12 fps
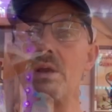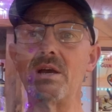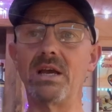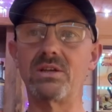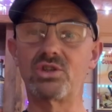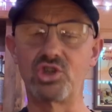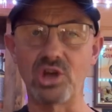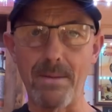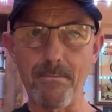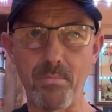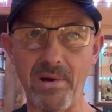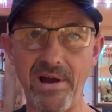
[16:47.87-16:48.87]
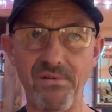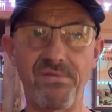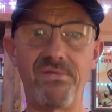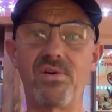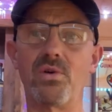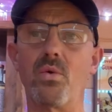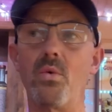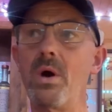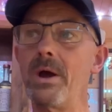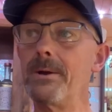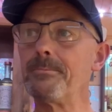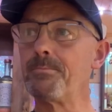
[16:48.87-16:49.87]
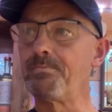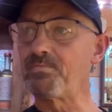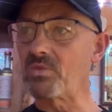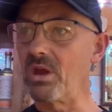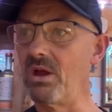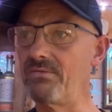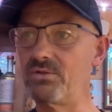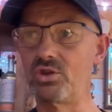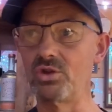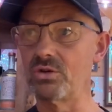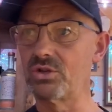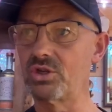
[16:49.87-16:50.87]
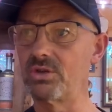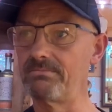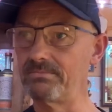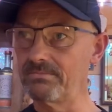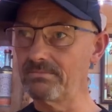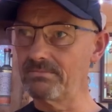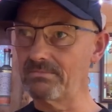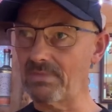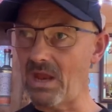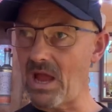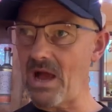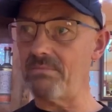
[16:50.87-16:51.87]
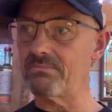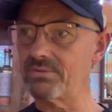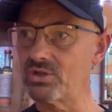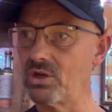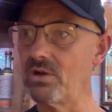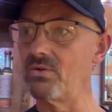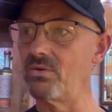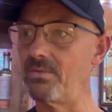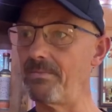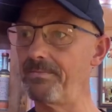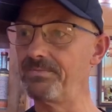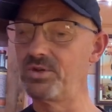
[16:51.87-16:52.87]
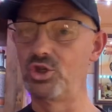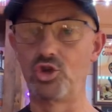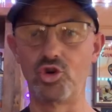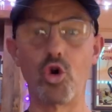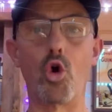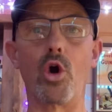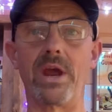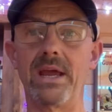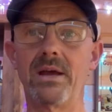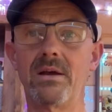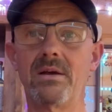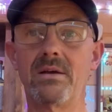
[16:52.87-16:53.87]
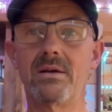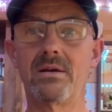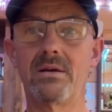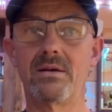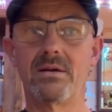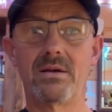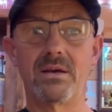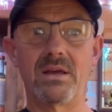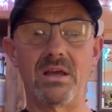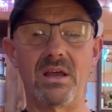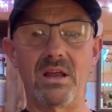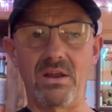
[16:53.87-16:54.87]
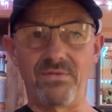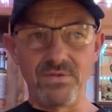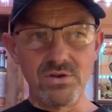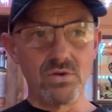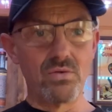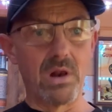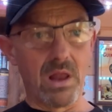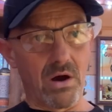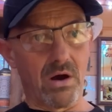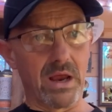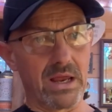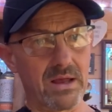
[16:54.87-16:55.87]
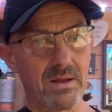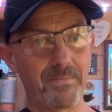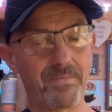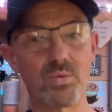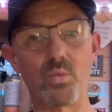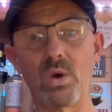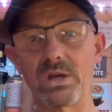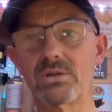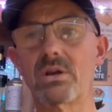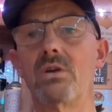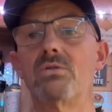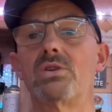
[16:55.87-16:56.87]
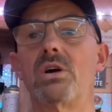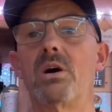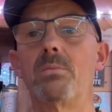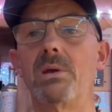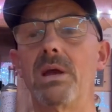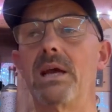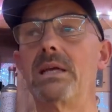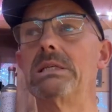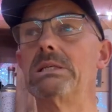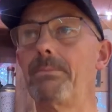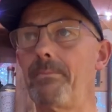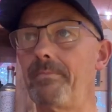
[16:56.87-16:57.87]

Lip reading: It's jam-packed full of just absolute joy. If you like West Coast IPAs,